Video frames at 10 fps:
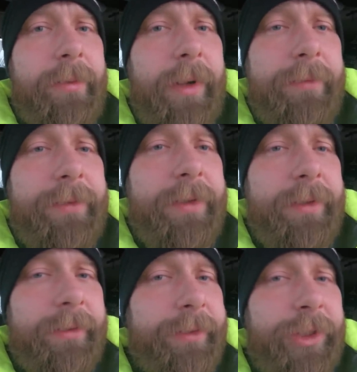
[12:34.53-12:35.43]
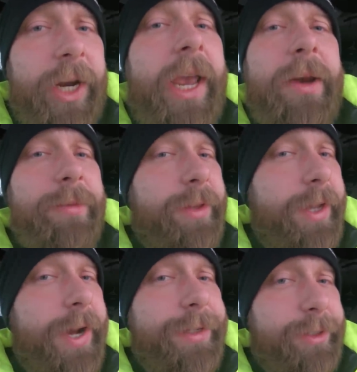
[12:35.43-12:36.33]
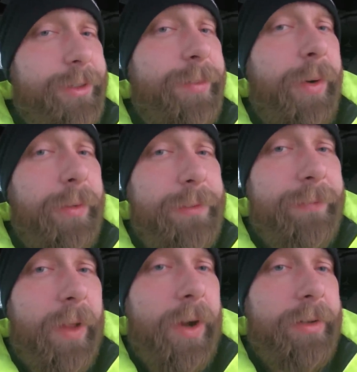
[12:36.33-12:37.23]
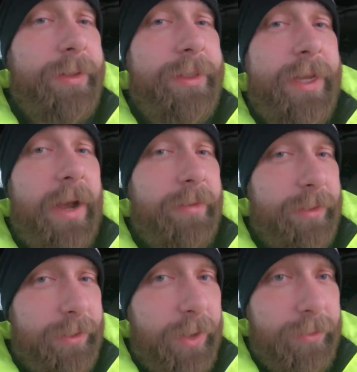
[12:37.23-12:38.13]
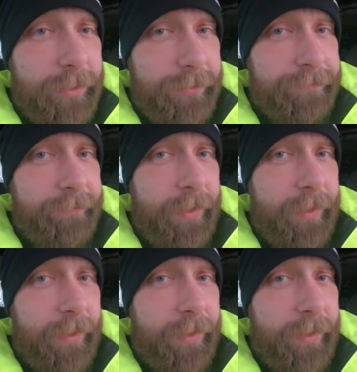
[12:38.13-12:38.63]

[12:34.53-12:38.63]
We'll have to check in with you guys in tomorrow's vlog to see how this goes.